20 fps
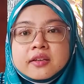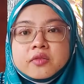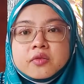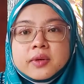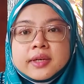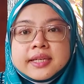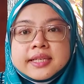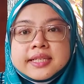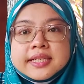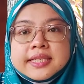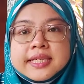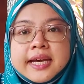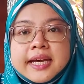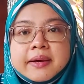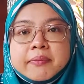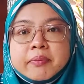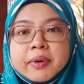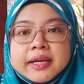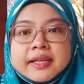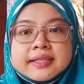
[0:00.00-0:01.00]
want to share
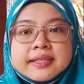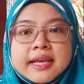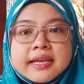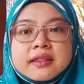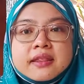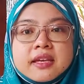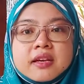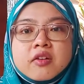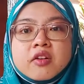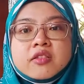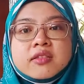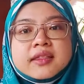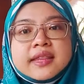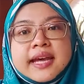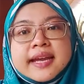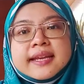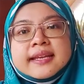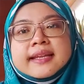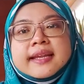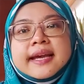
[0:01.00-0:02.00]
but static content like